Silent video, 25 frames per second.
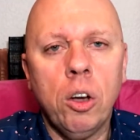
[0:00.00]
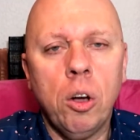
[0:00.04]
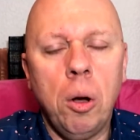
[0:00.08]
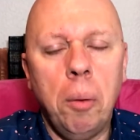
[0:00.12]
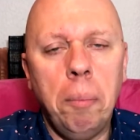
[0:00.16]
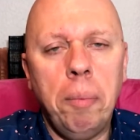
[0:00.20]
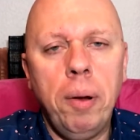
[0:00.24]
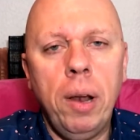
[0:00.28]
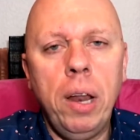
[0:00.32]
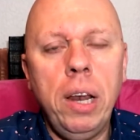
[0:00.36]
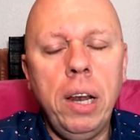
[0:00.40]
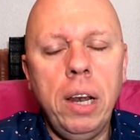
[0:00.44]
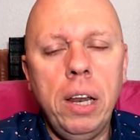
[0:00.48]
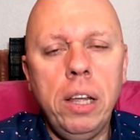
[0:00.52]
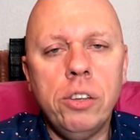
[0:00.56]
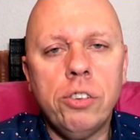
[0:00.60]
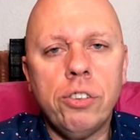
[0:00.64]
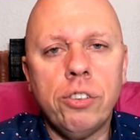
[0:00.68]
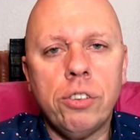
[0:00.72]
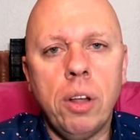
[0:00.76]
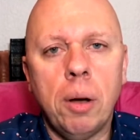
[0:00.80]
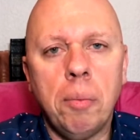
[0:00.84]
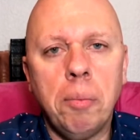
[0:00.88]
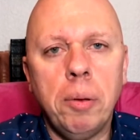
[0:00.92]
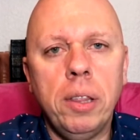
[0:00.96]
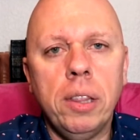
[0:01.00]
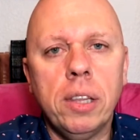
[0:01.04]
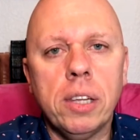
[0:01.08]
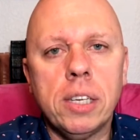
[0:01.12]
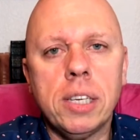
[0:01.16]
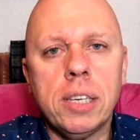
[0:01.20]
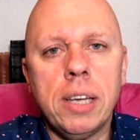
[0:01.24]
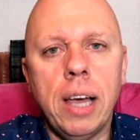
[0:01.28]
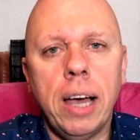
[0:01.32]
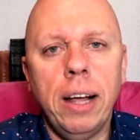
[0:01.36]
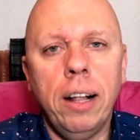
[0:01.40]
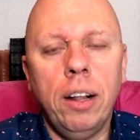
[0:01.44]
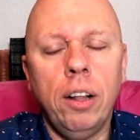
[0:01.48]
completely stopping the
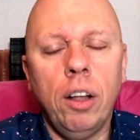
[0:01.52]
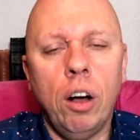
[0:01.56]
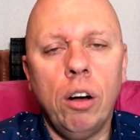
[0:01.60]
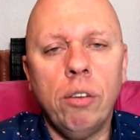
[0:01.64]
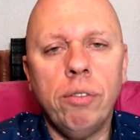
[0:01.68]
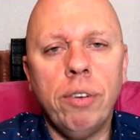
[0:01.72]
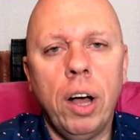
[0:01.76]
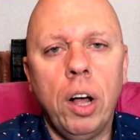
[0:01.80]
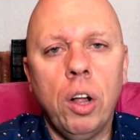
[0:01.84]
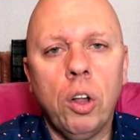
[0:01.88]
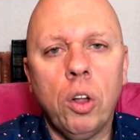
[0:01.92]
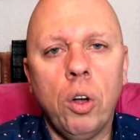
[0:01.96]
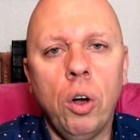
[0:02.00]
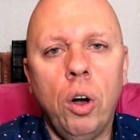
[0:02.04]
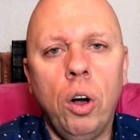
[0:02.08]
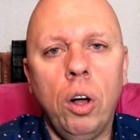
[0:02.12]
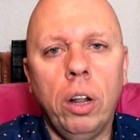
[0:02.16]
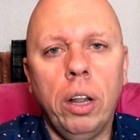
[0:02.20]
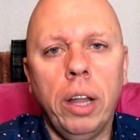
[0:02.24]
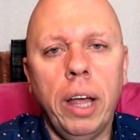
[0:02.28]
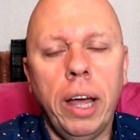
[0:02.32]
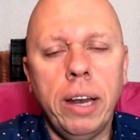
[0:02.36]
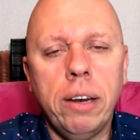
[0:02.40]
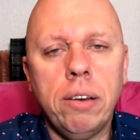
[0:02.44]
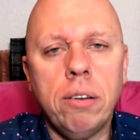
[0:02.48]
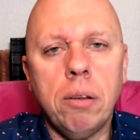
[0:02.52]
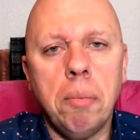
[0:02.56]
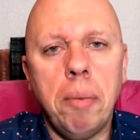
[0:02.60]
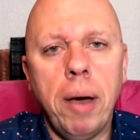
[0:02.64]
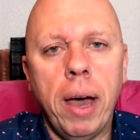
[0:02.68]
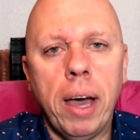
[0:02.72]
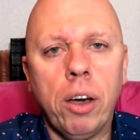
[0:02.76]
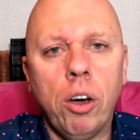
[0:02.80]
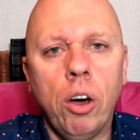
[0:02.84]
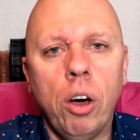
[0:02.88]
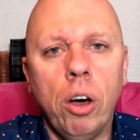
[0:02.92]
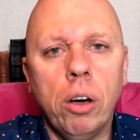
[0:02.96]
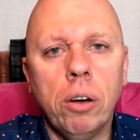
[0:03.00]
sale of alcohol and
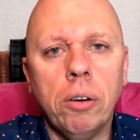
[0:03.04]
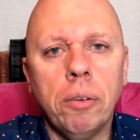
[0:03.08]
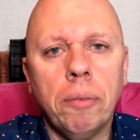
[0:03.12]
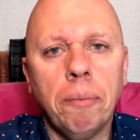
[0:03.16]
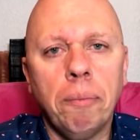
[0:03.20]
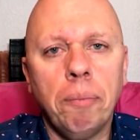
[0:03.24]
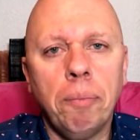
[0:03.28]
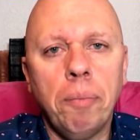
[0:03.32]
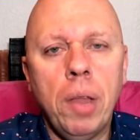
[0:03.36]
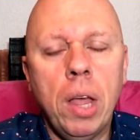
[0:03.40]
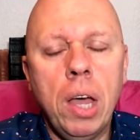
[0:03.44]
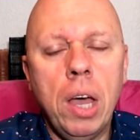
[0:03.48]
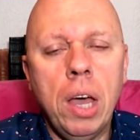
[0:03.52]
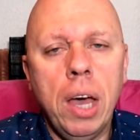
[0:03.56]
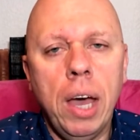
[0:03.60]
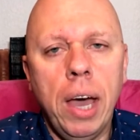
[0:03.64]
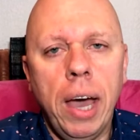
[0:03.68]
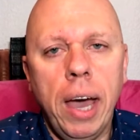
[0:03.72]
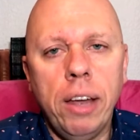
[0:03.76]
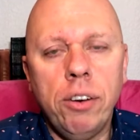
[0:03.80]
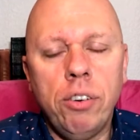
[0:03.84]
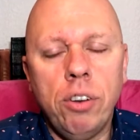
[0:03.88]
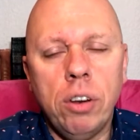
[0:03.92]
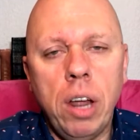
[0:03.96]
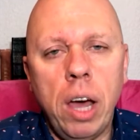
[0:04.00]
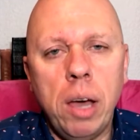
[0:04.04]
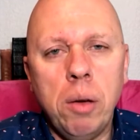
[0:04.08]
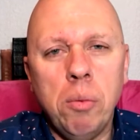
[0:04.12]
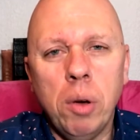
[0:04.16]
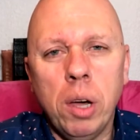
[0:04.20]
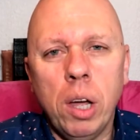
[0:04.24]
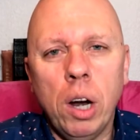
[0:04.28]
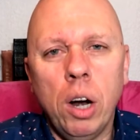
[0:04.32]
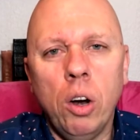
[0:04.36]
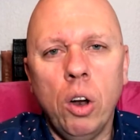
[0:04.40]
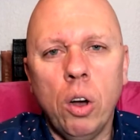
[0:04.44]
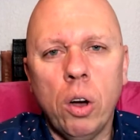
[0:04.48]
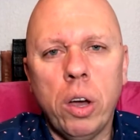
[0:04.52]
tobacco. And today we're
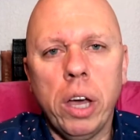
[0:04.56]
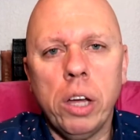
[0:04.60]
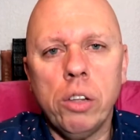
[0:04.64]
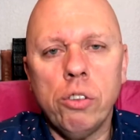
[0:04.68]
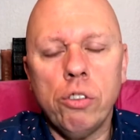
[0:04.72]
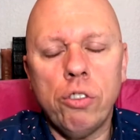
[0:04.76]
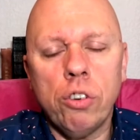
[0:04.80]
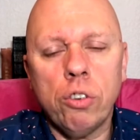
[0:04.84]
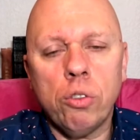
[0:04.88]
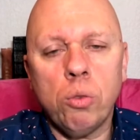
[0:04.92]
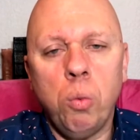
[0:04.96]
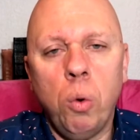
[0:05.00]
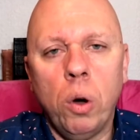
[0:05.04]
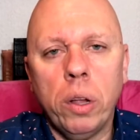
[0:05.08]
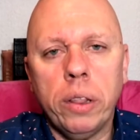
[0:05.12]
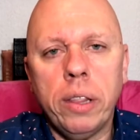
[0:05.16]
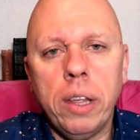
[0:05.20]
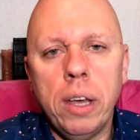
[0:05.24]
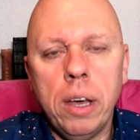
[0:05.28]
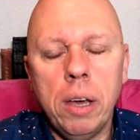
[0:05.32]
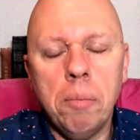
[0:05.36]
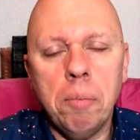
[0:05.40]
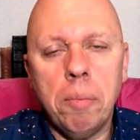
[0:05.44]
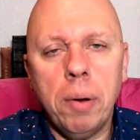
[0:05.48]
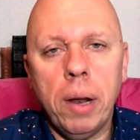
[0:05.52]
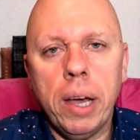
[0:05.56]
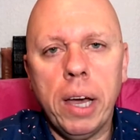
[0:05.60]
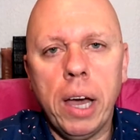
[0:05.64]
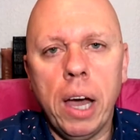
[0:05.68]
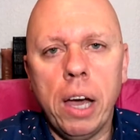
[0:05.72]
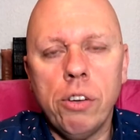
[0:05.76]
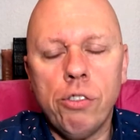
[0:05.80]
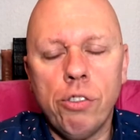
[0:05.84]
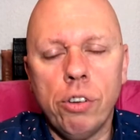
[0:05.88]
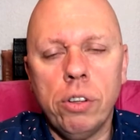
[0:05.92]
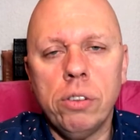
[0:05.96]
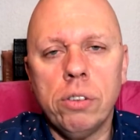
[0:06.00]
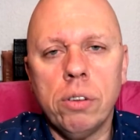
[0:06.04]
going to look at just what the
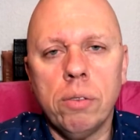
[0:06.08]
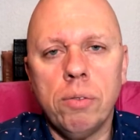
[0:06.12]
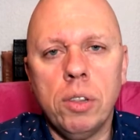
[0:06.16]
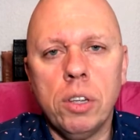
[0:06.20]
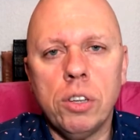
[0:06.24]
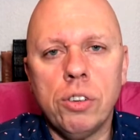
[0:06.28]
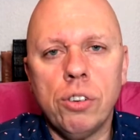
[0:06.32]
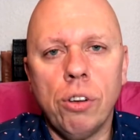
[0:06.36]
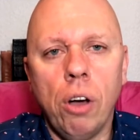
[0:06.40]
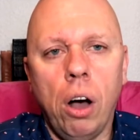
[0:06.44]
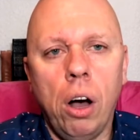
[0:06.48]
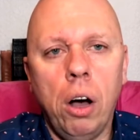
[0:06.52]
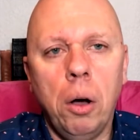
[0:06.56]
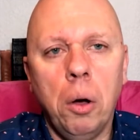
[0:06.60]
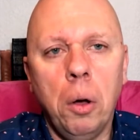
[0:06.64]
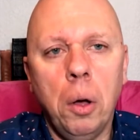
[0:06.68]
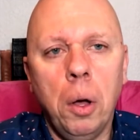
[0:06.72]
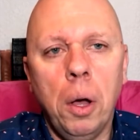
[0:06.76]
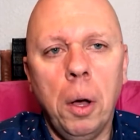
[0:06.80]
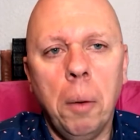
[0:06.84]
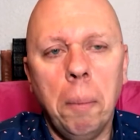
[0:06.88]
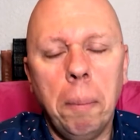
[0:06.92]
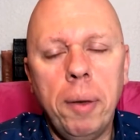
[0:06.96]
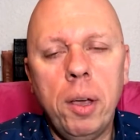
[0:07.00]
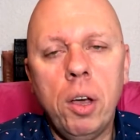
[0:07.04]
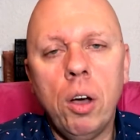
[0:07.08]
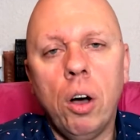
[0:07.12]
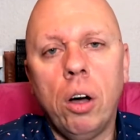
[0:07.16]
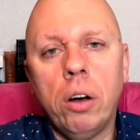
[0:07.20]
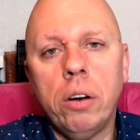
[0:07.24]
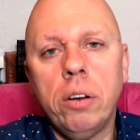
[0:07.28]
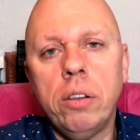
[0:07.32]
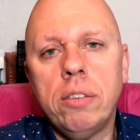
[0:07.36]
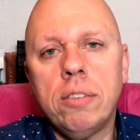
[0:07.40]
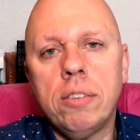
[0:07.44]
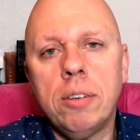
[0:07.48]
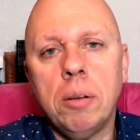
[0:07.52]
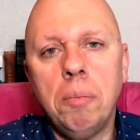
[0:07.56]
implications of this are,
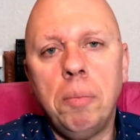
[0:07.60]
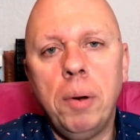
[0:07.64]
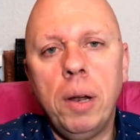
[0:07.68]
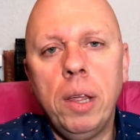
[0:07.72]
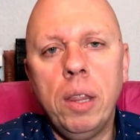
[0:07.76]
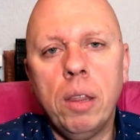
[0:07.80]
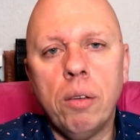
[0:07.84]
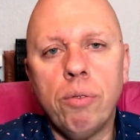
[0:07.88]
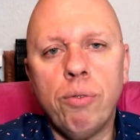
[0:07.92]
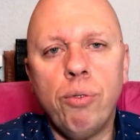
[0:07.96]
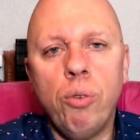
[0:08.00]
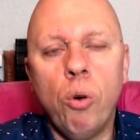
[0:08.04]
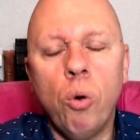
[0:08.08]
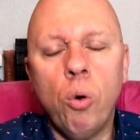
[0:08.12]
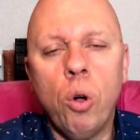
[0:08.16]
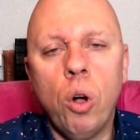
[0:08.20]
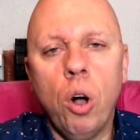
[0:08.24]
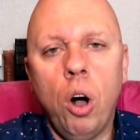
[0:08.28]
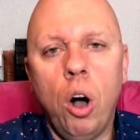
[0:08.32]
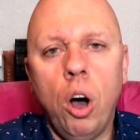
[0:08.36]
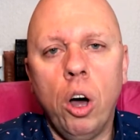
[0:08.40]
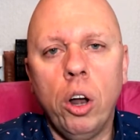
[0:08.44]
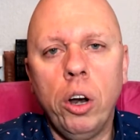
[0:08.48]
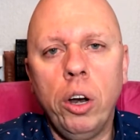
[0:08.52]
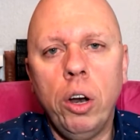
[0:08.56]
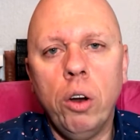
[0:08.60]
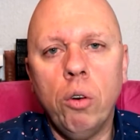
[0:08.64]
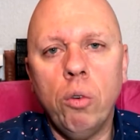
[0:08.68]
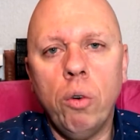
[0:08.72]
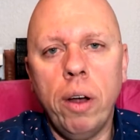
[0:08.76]
beyond simply the foregone